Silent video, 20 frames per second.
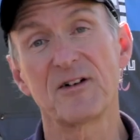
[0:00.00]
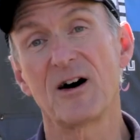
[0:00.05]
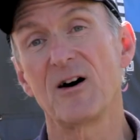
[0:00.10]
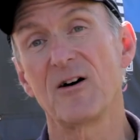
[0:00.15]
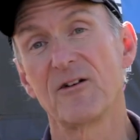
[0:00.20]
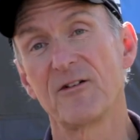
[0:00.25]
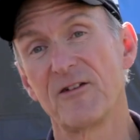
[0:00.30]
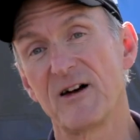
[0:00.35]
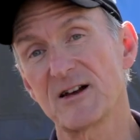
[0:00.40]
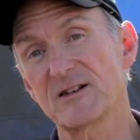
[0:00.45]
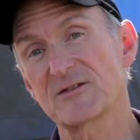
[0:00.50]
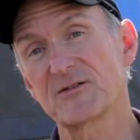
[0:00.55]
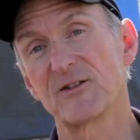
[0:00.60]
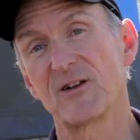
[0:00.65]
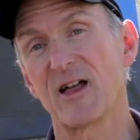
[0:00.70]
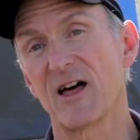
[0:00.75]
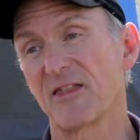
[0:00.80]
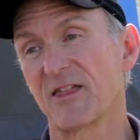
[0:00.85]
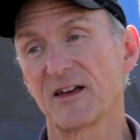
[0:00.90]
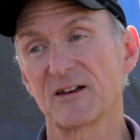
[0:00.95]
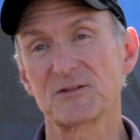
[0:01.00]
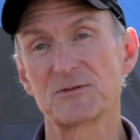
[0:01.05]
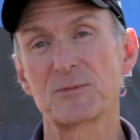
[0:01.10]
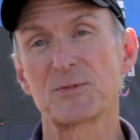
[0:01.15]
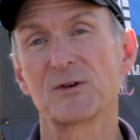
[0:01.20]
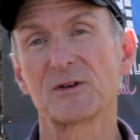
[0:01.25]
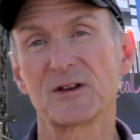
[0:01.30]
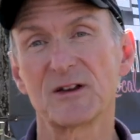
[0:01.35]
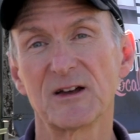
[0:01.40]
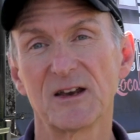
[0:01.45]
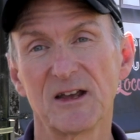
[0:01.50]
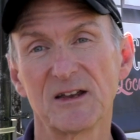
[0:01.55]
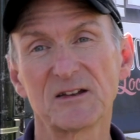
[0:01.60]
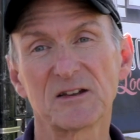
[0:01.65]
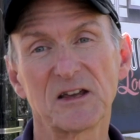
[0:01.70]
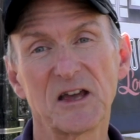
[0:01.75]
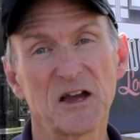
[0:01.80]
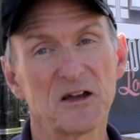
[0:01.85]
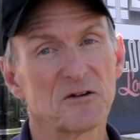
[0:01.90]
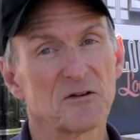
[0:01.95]
Fall Festival, I think, is a pretty good
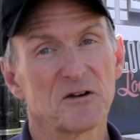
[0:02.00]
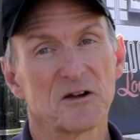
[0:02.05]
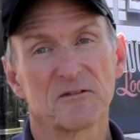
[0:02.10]
indicator